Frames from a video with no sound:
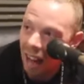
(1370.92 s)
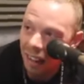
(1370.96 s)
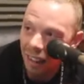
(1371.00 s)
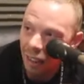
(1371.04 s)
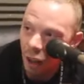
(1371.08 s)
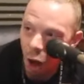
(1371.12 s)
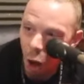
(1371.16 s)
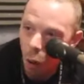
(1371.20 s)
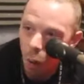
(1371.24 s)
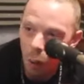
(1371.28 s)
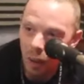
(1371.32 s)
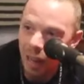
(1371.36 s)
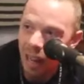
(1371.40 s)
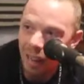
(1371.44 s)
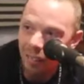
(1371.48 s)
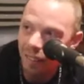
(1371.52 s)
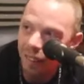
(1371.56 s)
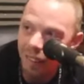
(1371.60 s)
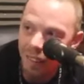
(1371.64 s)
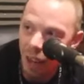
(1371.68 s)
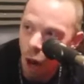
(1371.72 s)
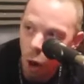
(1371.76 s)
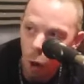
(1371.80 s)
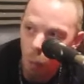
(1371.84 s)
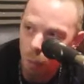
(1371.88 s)
Like, no one
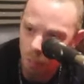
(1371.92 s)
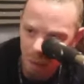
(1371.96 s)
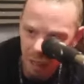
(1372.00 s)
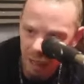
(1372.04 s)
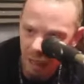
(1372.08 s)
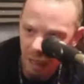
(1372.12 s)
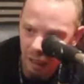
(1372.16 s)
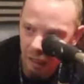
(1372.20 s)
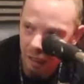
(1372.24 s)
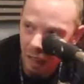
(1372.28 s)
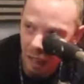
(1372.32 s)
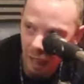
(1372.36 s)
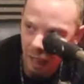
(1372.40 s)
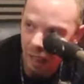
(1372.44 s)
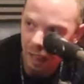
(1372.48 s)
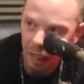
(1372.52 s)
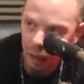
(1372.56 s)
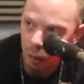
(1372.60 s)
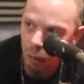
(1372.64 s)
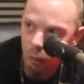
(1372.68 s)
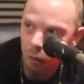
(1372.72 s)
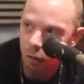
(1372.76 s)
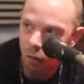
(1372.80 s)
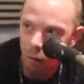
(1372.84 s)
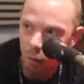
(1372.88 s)
had to tell me that
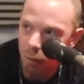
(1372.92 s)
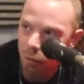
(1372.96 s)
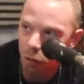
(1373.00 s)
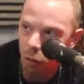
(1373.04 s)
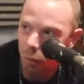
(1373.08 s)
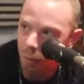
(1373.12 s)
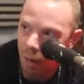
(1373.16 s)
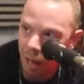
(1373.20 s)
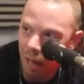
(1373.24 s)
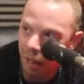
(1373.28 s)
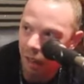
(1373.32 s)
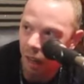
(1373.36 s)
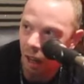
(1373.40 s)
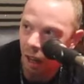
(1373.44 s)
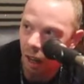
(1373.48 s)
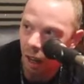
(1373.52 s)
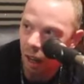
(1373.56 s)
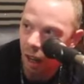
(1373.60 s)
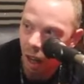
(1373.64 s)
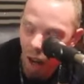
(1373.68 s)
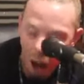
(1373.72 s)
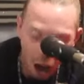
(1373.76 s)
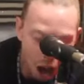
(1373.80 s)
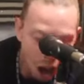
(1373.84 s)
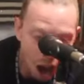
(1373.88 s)
he was from
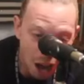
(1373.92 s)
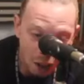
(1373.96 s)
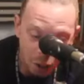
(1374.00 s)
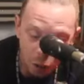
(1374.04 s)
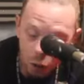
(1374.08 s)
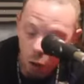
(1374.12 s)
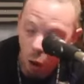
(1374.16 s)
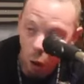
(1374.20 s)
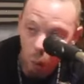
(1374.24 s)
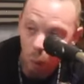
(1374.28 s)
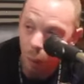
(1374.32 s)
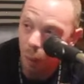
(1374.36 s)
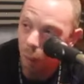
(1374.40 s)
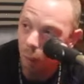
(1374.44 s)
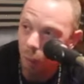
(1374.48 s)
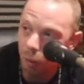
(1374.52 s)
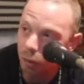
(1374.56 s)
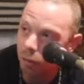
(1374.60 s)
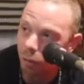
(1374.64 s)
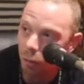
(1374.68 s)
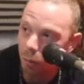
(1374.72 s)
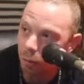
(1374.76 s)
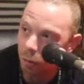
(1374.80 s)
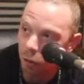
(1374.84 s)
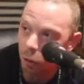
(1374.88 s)
Jamaica. I know he
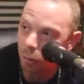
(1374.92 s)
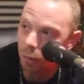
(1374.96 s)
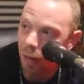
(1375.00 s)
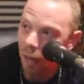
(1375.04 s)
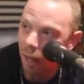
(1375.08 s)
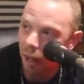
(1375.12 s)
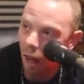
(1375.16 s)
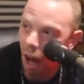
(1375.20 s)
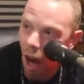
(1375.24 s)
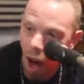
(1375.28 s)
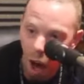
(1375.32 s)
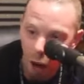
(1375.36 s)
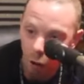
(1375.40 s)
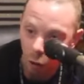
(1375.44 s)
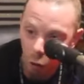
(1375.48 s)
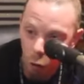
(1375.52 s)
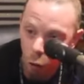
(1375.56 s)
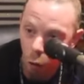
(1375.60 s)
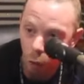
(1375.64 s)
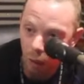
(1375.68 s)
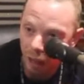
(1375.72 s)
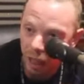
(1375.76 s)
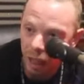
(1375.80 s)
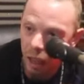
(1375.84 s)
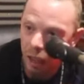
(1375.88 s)
was from Jamaica. I
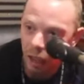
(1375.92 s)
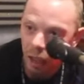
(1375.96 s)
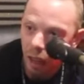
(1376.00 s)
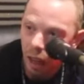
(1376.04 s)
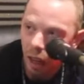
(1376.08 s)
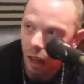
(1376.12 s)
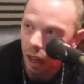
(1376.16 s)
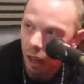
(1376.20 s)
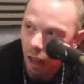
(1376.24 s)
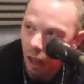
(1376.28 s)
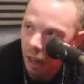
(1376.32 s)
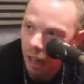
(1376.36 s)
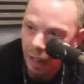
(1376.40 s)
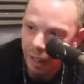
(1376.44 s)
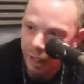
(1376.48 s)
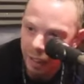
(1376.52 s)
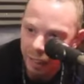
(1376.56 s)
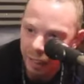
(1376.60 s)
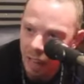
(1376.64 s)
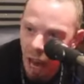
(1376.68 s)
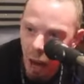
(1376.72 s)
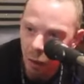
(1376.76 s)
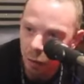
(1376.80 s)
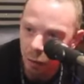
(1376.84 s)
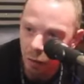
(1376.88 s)
knew he
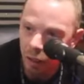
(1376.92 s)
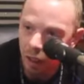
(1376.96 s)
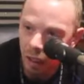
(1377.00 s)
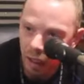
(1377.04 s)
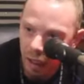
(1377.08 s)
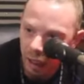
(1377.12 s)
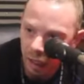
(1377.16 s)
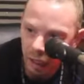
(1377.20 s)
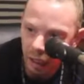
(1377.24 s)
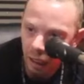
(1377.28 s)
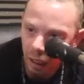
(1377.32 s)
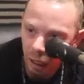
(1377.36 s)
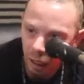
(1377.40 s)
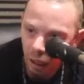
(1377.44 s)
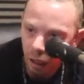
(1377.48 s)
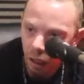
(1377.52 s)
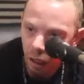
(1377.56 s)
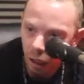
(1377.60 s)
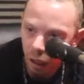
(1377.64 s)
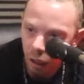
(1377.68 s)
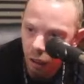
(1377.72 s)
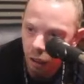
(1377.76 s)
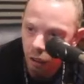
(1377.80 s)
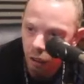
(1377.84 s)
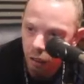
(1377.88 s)
definitely
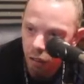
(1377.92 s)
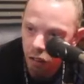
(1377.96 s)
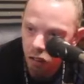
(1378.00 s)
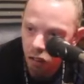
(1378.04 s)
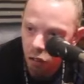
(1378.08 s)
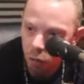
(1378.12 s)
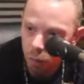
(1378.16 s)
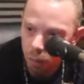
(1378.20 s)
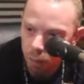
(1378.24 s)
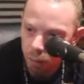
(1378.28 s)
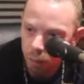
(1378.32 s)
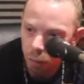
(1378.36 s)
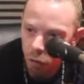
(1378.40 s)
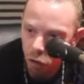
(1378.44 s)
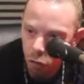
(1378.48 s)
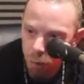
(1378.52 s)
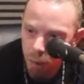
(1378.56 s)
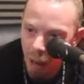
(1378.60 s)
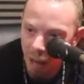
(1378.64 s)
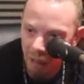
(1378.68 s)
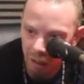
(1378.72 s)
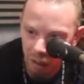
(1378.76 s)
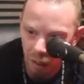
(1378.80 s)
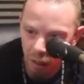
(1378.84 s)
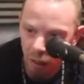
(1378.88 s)

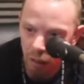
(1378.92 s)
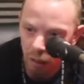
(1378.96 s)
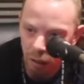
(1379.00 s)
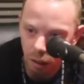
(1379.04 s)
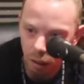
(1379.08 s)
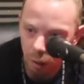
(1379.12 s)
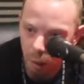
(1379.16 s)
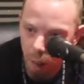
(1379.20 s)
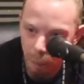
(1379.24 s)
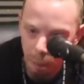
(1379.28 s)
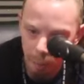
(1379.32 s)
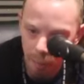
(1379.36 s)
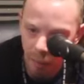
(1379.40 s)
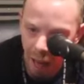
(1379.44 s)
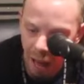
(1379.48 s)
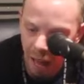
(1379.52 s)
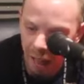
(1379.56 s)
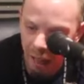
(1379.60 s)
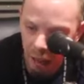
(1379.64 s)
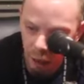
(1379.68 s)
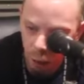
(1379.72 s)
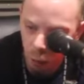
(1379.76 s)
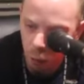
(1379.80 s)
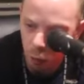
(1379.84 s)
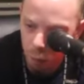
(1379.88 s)
spent,
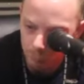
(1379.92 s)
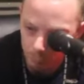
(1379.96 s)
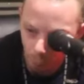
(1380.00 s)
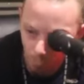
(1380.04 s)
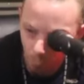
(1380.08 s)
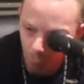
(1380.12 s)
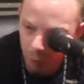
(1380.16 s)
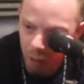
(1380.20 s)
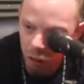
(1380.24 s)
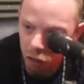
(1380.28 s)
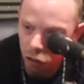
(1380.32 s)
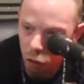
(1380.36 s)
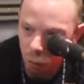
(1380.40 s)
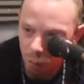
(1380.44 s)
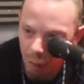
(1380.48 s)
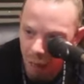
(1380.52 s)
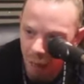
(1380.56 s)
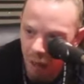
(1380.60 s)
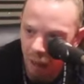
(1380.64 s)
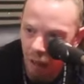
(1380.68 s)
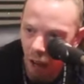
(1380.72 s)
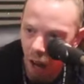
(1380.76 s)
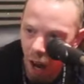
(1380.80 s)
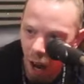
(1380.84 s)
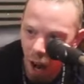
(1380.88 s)
like, he was born in
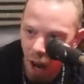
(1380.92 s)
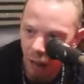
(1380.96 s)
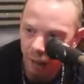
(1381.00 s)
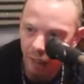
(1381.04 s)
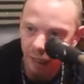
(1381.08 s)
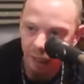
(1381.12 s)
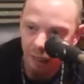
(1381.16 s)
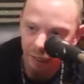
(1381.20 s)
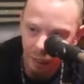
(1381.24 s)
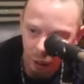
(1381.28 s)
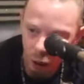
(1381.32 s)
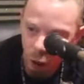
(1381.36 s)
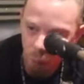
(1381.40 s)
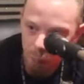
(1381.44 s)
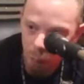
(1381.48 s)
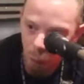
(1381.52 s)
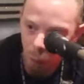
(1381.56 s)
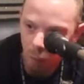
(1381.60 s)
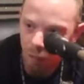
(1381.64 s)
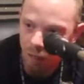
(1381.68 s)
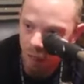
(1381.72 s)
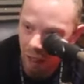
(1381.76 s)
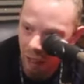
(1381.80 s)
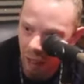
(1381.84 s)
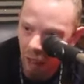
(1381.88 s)
Jamaica and he didn't
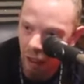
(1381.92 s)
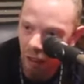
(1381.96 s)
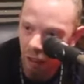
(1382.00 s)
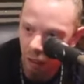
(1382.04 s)
move to